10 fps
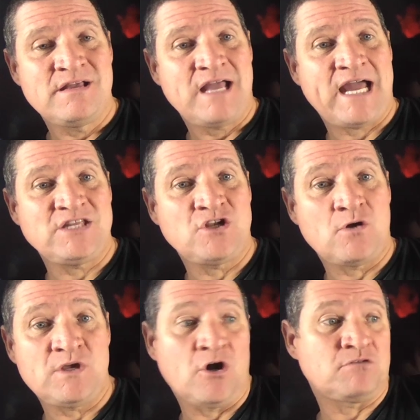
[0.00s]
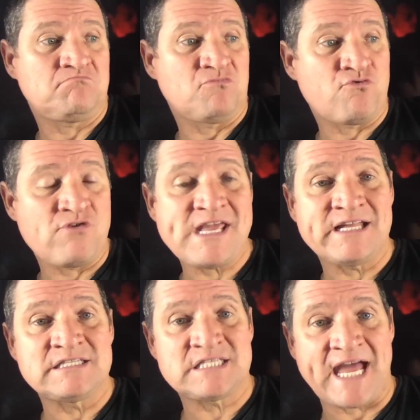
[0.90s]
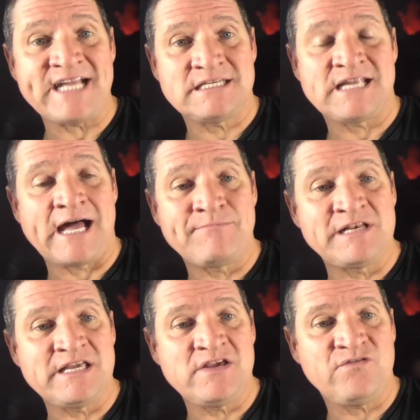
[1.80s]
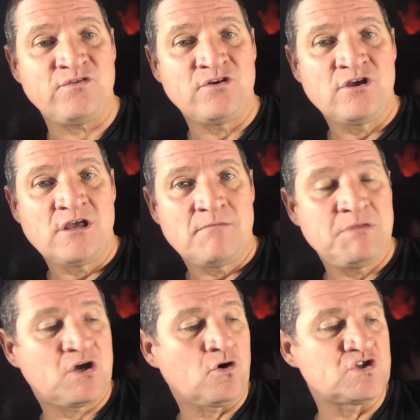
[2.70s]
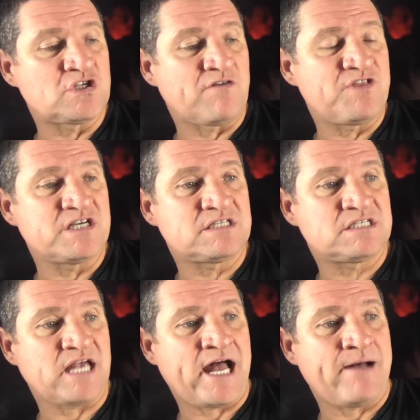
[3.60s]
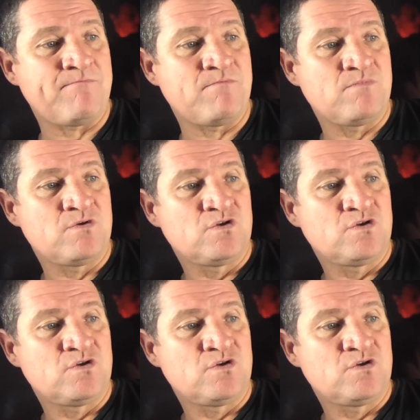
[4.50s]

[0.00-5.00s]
And, you know, he got reinstated, I believe, because of this, um,